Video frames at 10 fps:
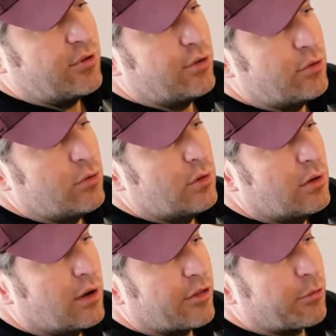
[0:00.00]
to
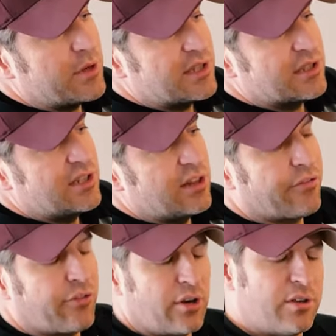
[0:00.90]
a 360 in the
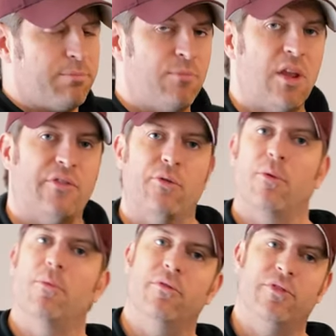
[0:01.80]
front if you
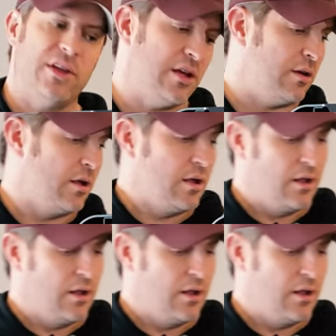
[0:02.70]
remove the